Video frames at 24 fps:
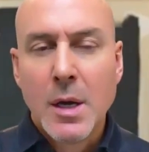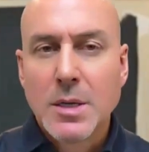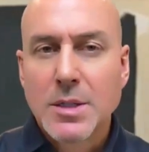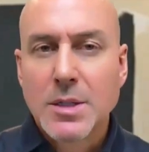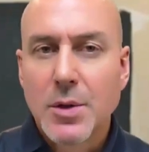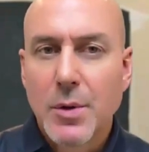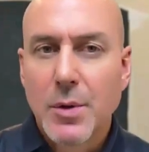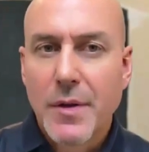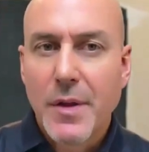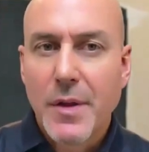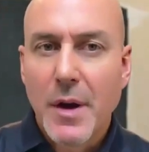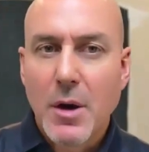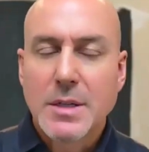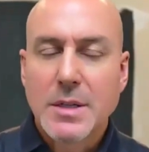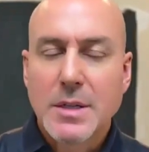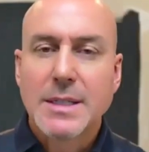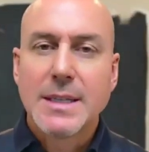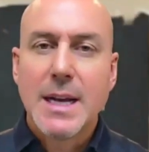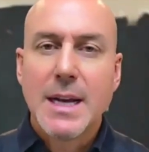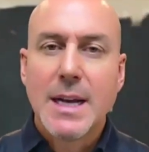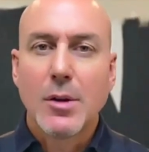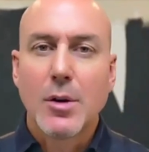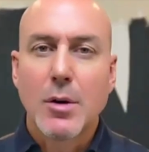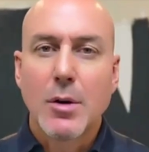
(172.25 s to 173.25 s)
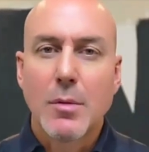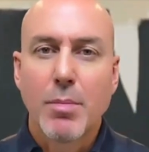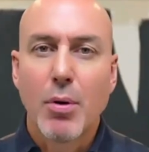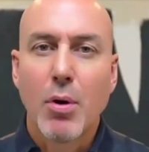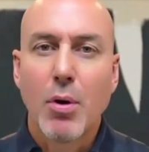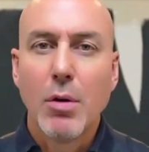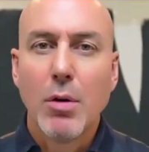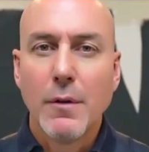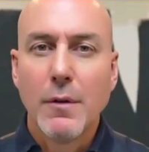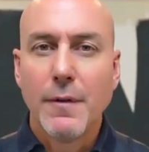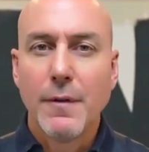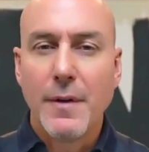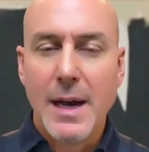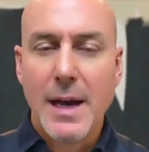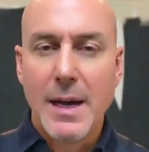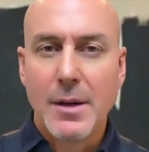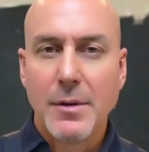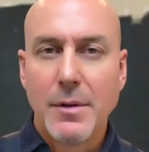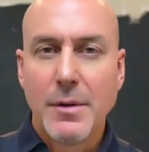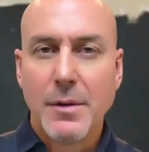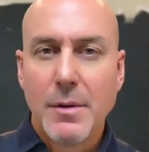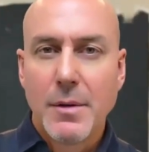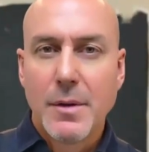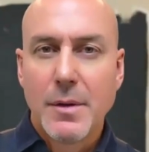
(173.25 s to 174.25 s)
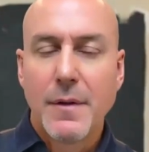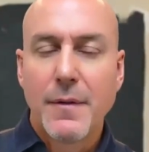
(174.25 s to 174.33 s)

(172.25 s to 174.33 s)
So with our seller profile,